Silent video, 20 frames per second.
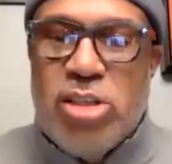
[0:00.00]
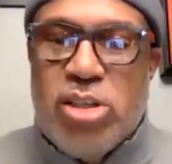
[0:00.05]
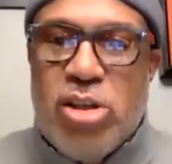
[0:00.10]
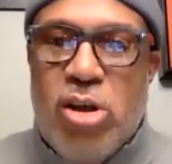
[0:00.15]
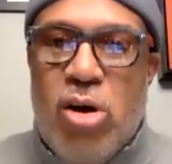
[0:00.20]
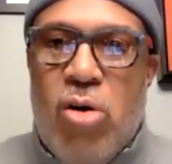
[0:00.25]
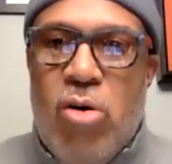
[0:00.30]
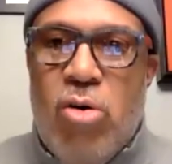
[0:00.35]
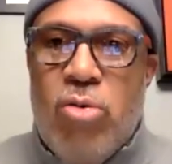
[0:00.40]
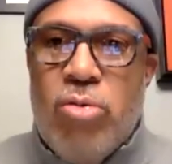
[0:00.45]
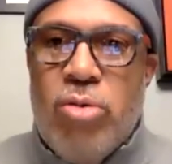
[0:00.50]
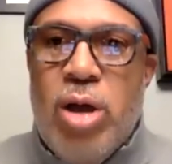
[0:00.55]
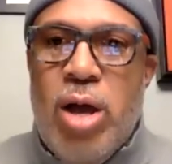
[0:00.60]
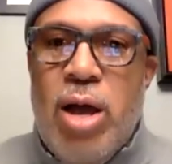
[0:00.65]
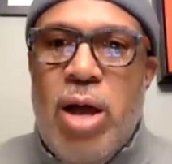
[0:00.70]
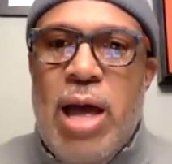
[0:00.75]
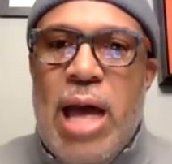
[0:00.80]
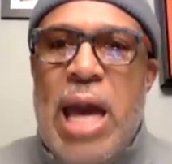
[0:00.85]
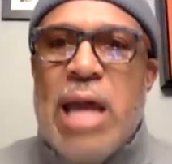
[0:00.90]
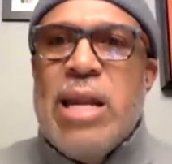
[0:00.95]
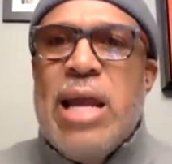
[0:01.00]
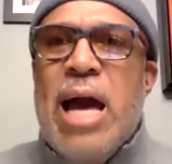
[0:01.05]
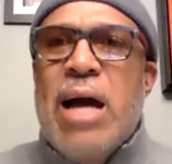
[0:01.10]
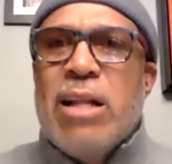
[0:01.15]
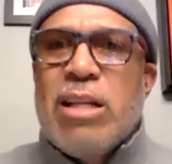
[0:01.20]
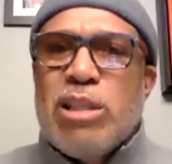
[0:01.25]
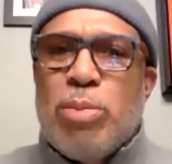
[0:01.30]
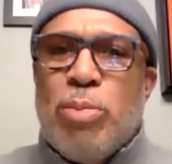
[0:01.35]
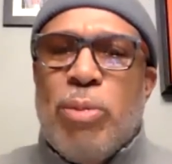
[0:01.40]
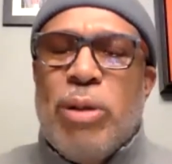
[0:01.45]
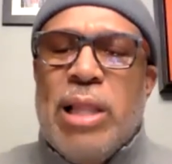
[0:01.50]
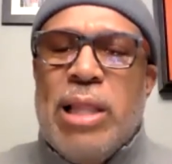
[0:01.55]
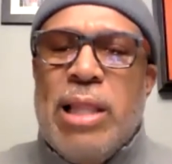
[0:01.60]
stone. And Ellis, but